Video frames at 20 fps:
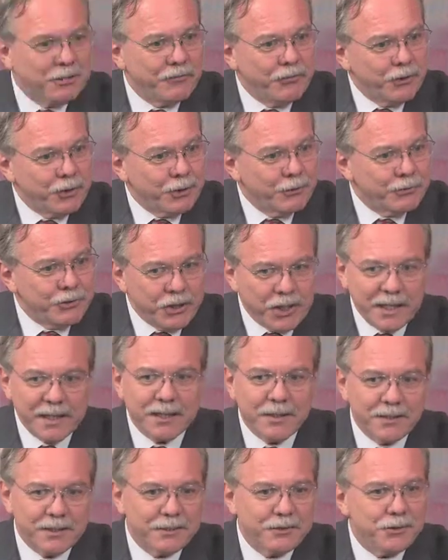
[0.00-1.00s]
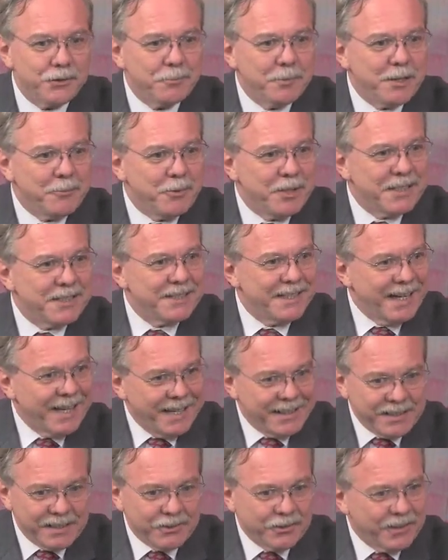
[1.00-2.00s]
if you go check on it, you may be
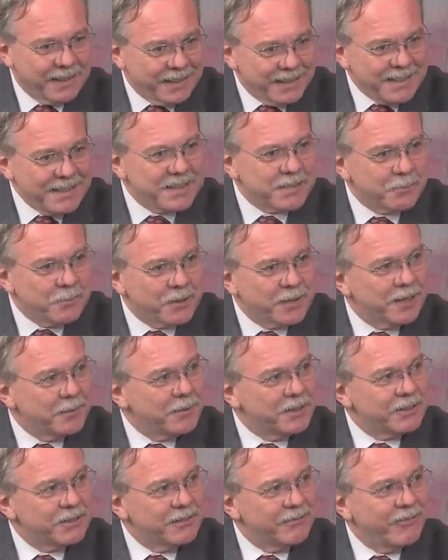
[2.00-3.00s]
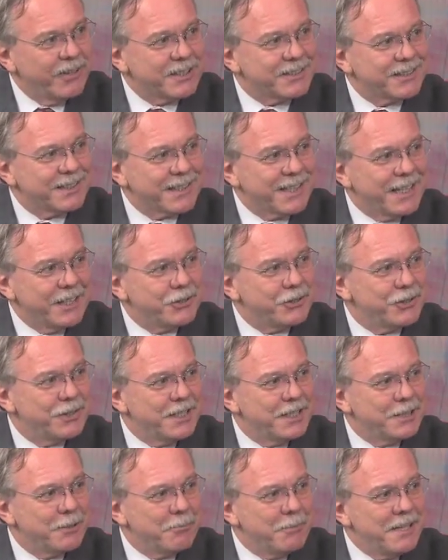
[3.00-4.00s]
indicted or at least become under investigation
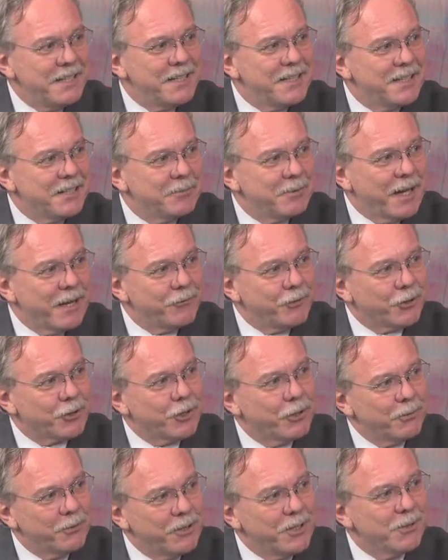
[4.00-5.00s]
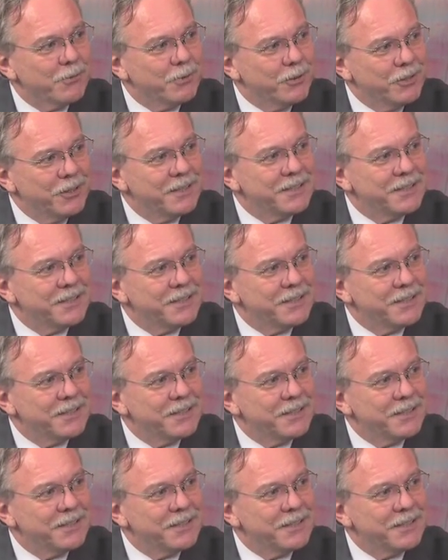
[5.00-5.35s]
in the media and have your career ruined.